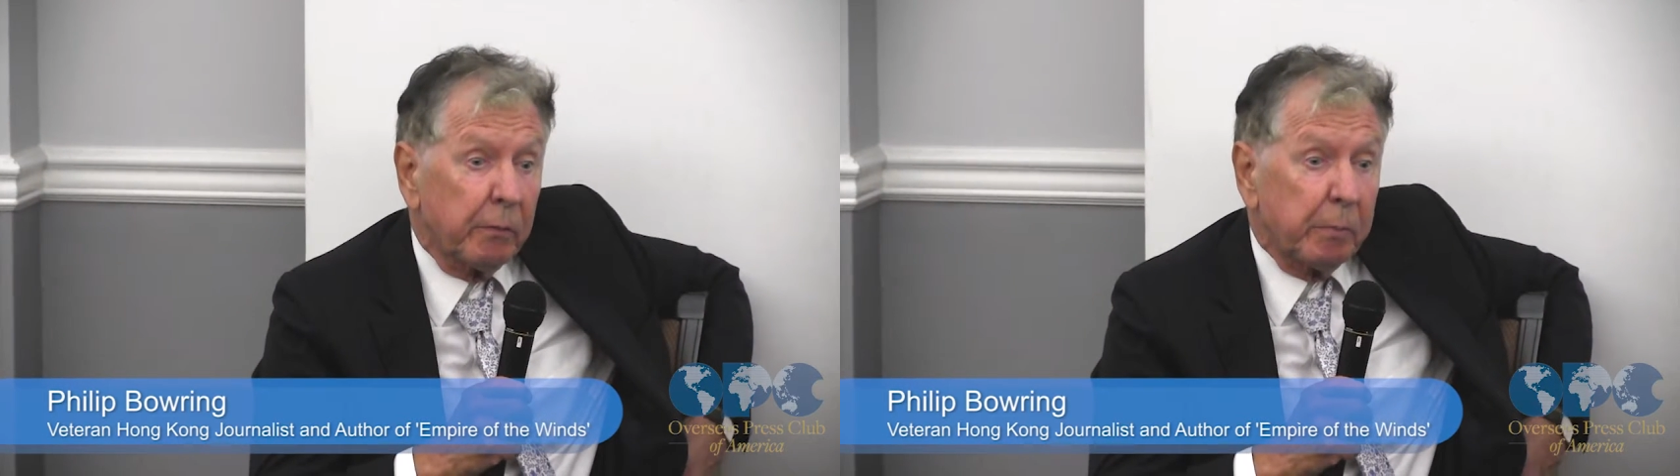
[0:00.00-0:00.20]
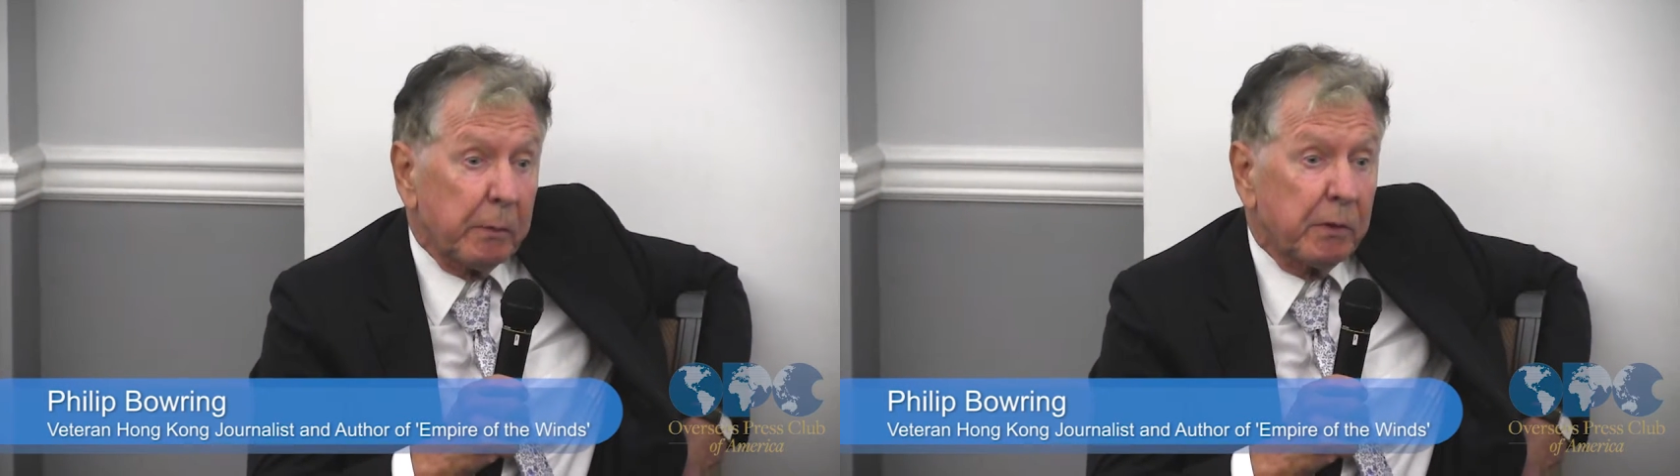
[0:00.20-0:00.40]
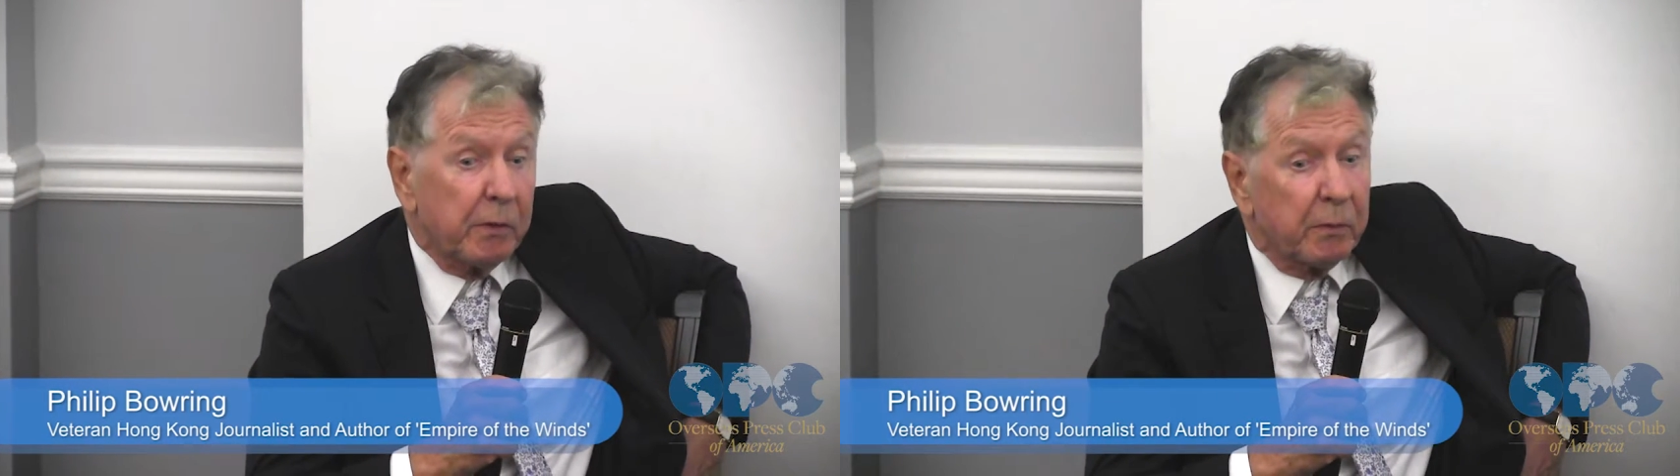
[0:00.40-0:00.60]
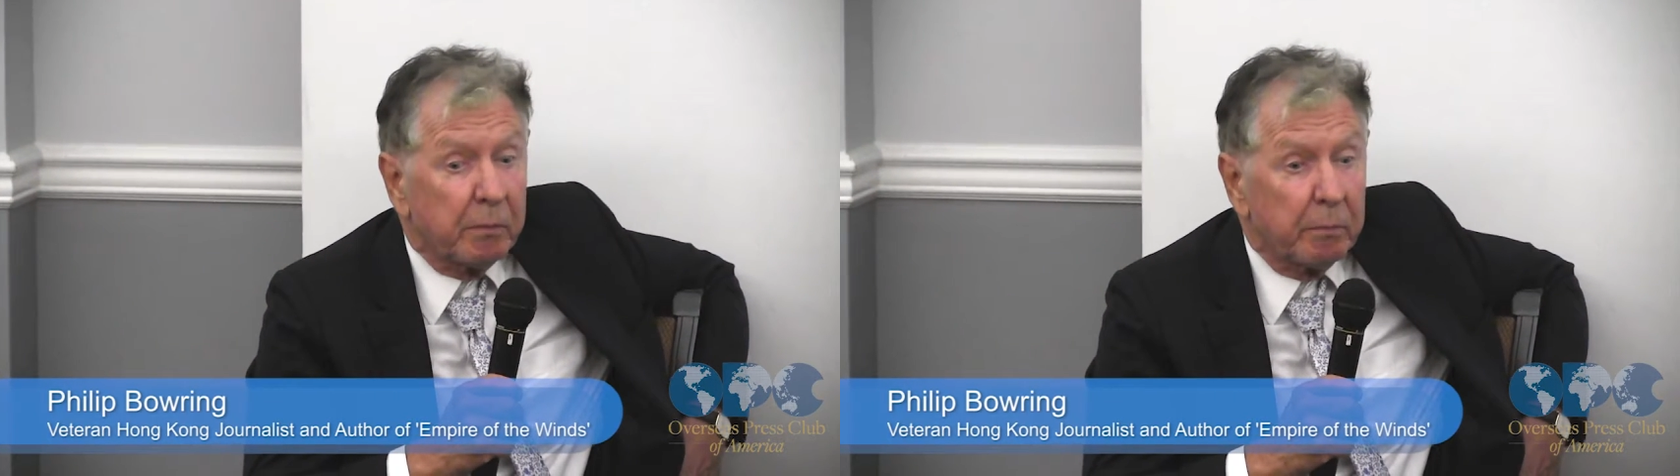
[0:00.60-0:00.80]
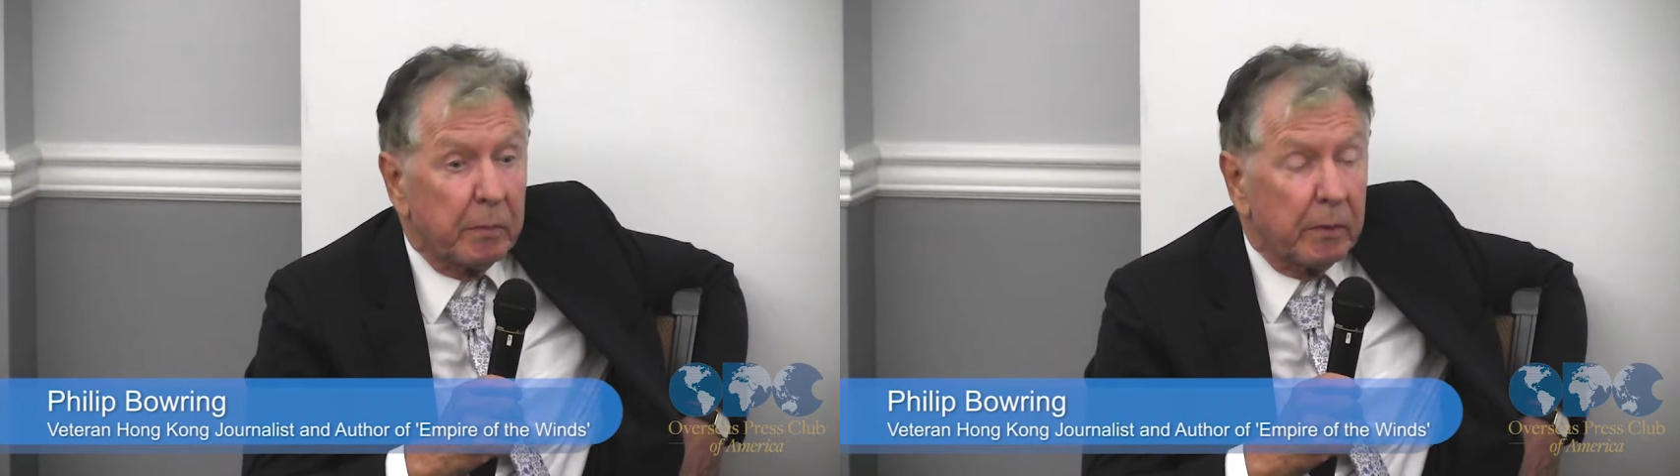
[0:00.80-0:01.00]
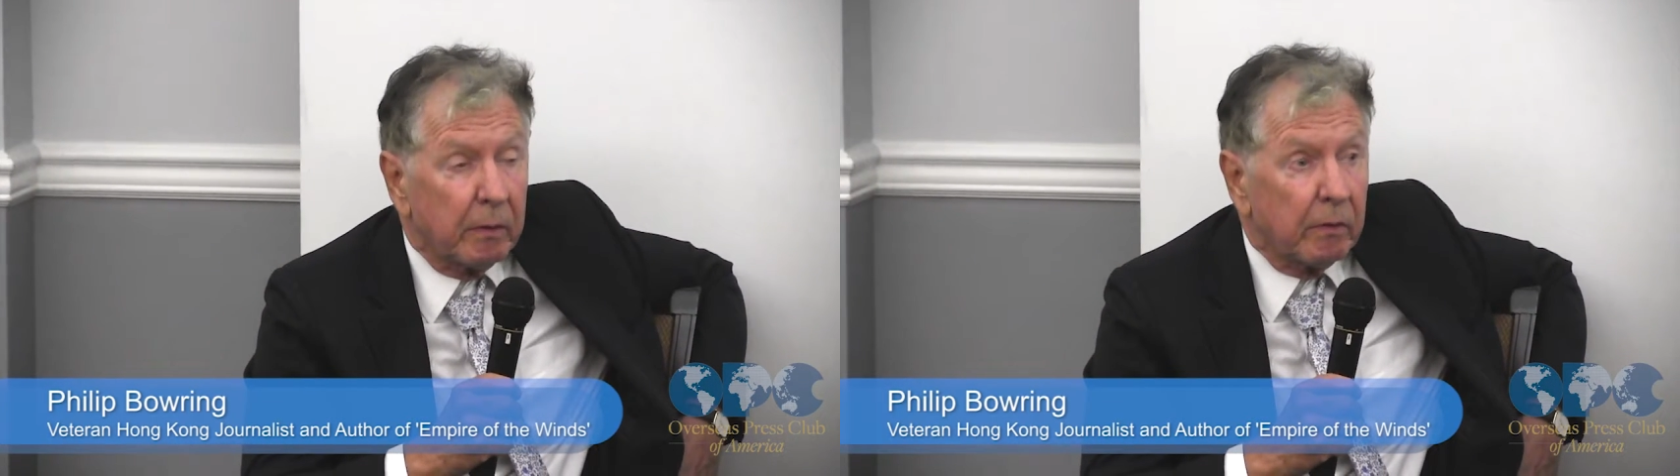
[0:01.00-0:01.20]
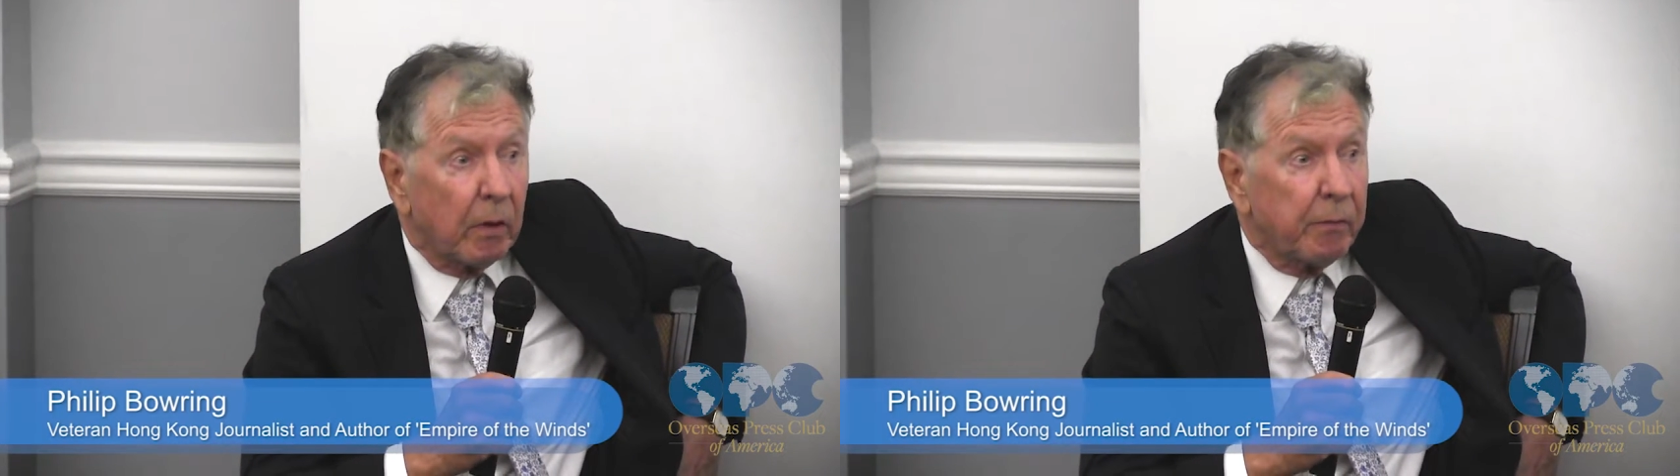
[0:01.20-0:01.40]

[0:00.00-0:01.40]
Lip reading: on people who are